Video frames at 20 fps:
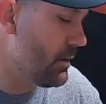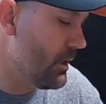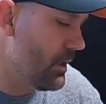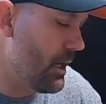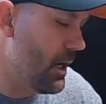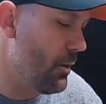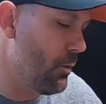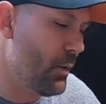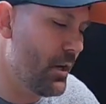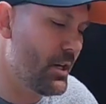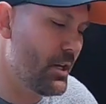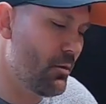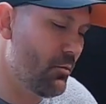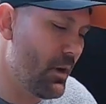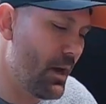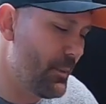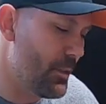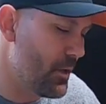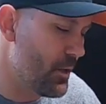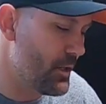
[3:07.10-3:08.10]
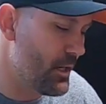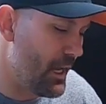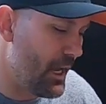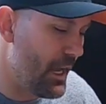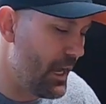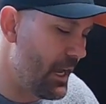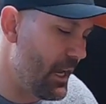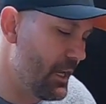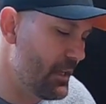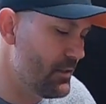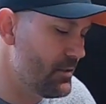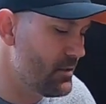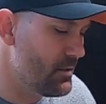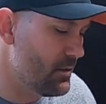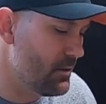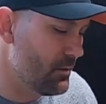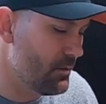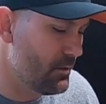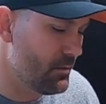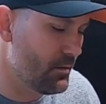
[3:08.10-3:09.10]
you know, when you rub it on your
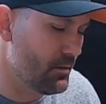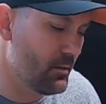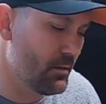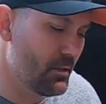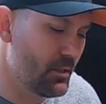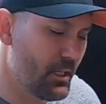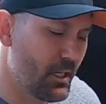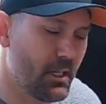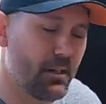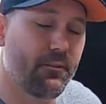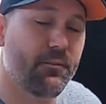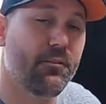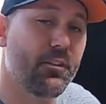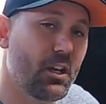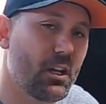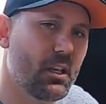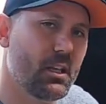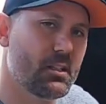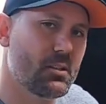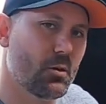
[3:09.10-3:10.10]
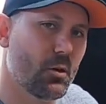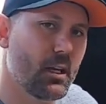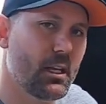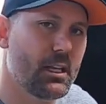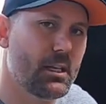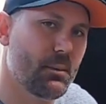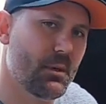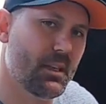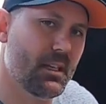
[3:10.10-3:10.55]
hands, you can feel it's oily,